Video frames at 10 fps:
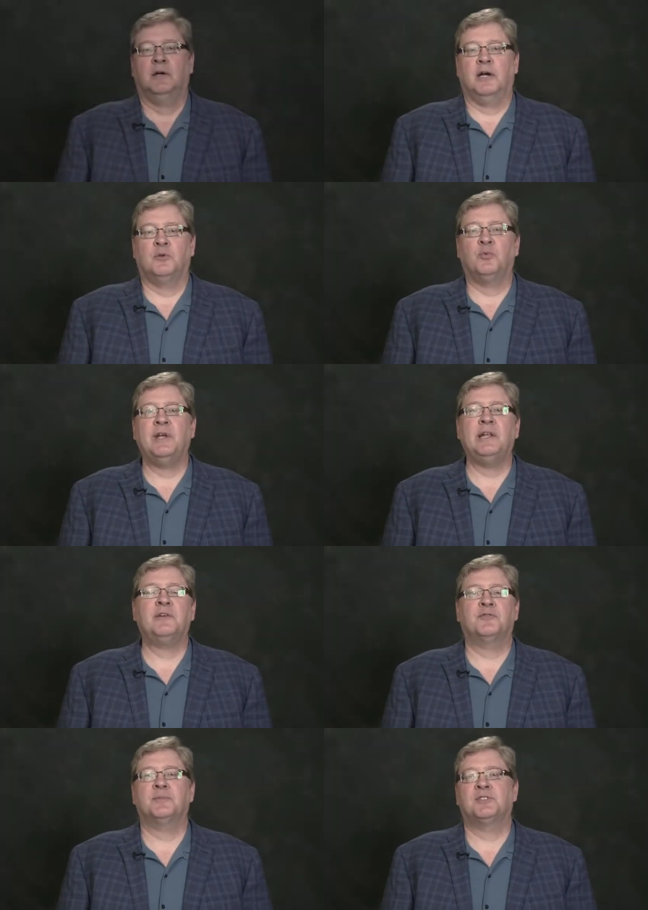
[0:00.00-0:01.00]
A
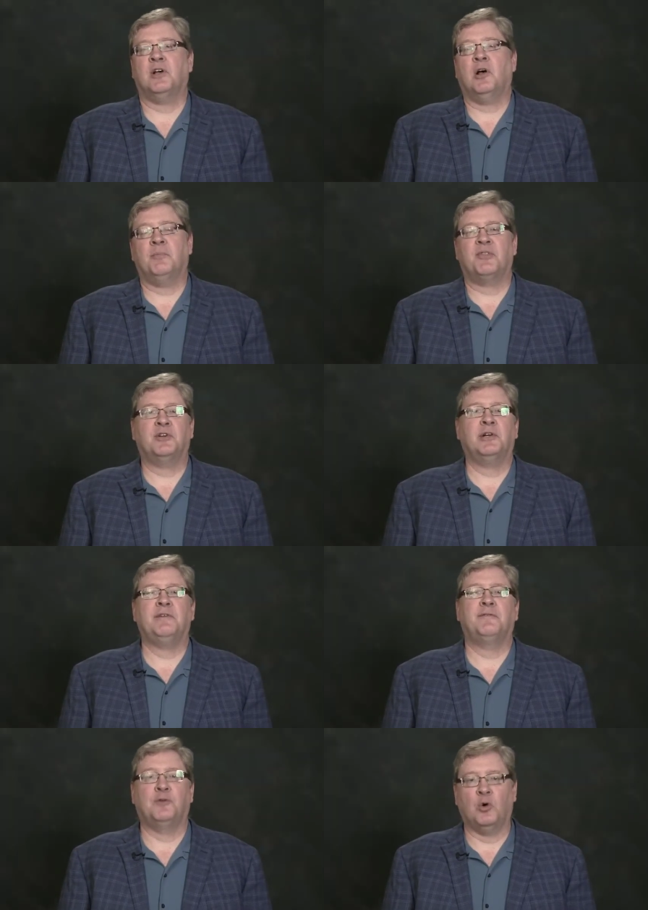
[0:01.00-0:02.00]
reading from Psalm
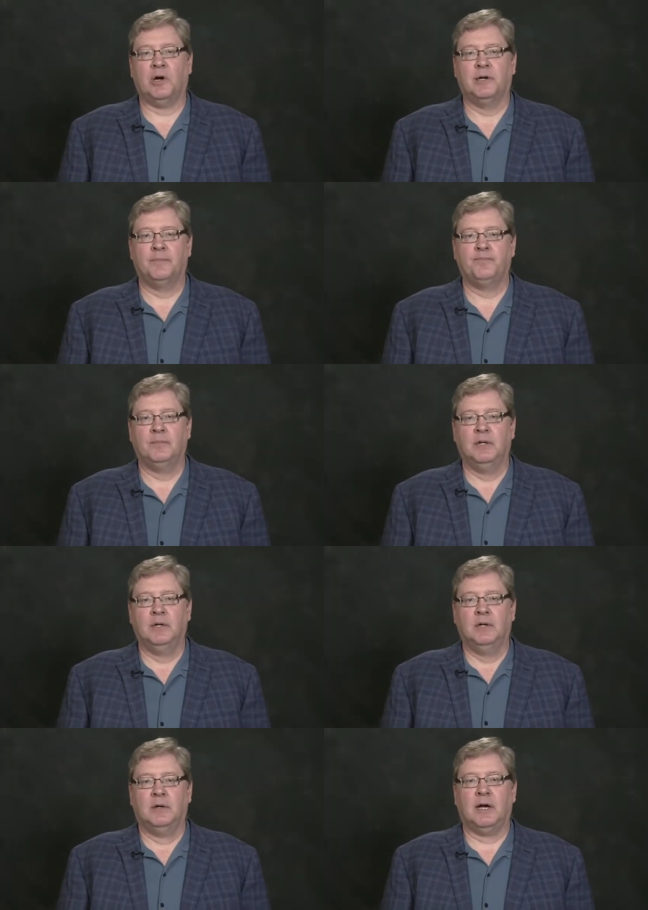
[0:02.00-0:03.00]
34.
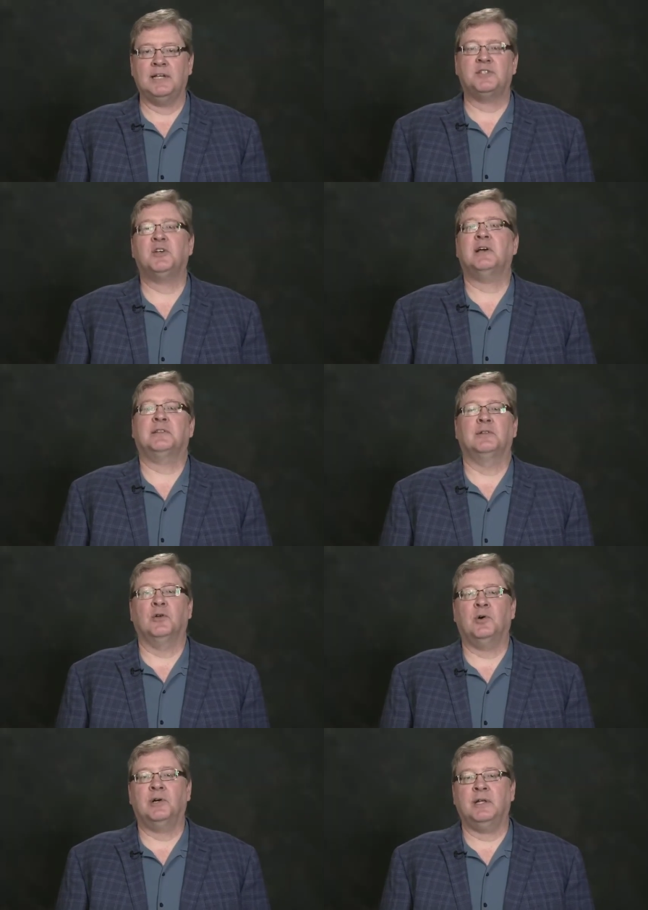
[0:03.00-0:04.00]
I sought the
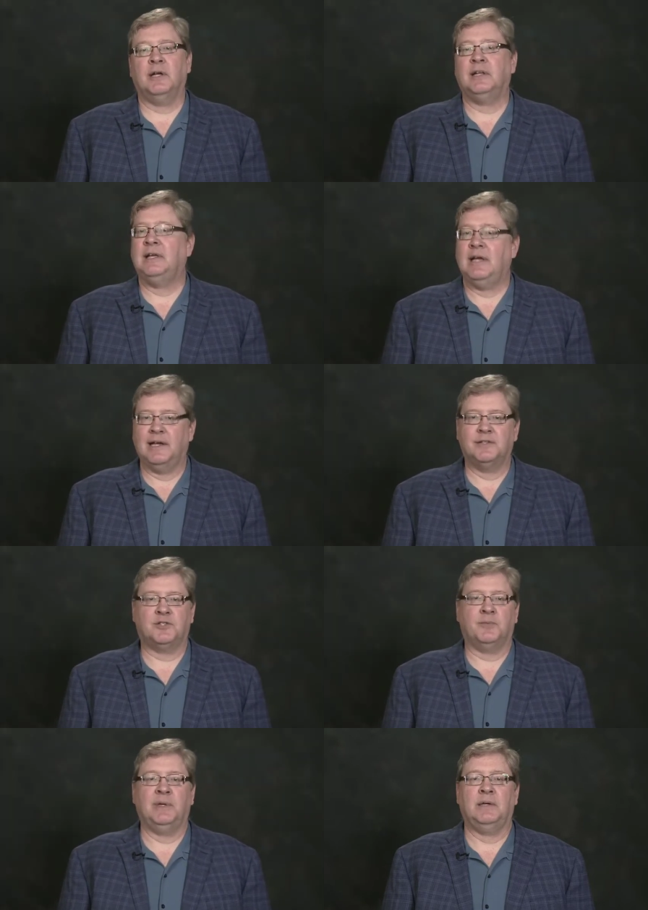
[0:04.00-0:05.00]
Lord, and he
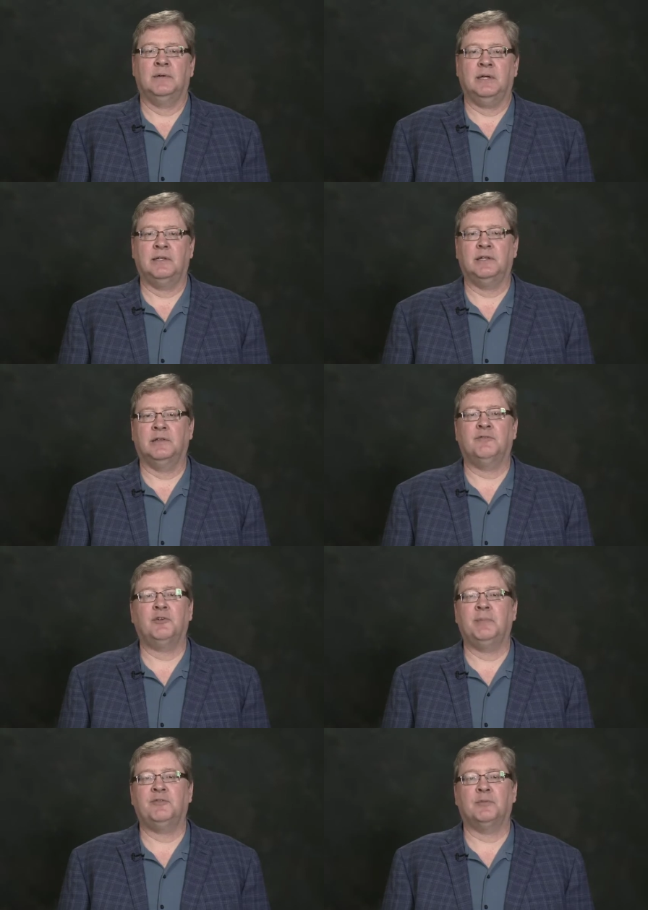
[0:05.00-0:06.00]
answered me, and
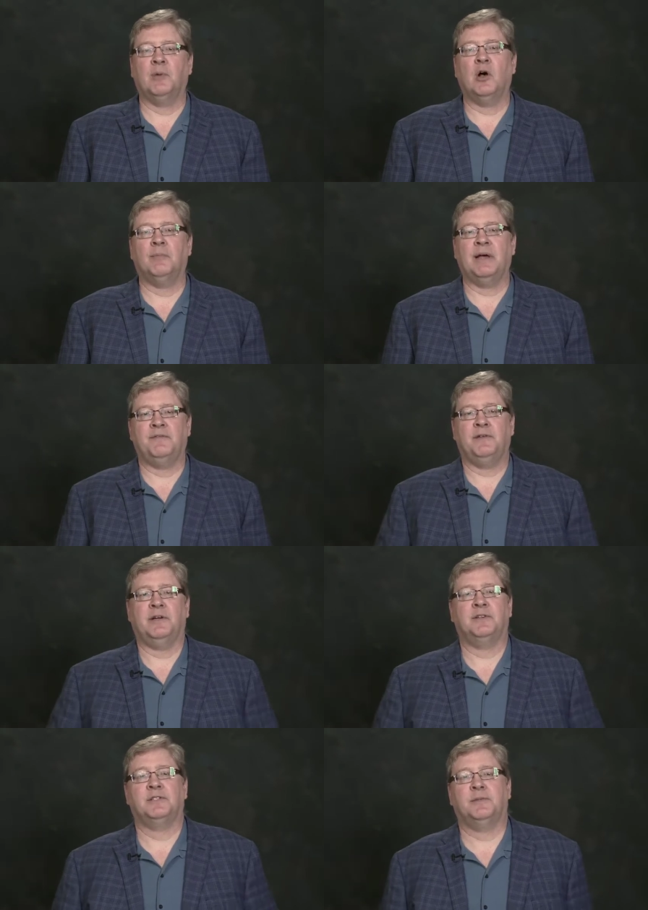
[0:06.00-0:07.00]
delivered me from all my
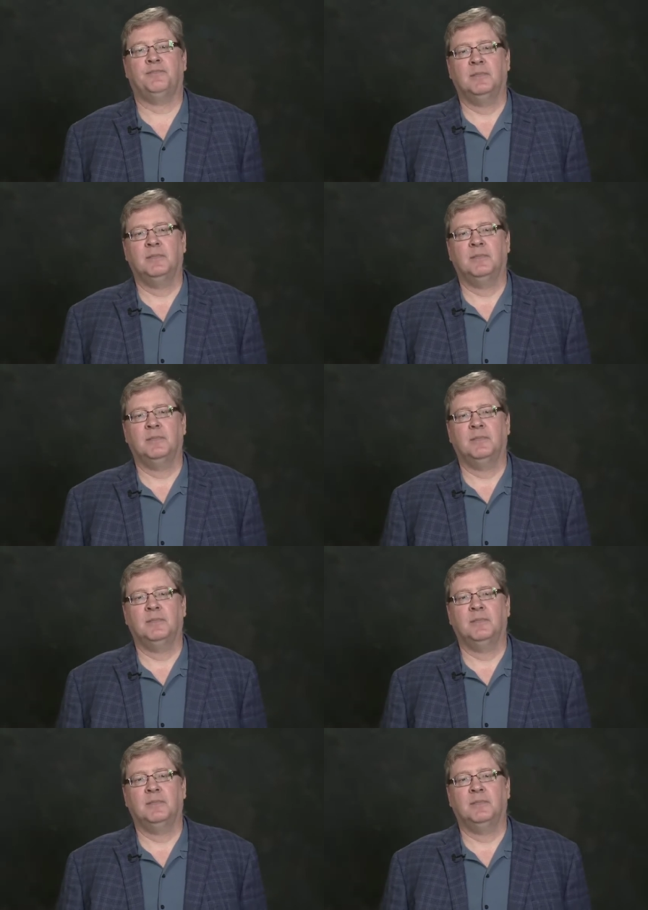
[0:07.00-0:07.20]
fears.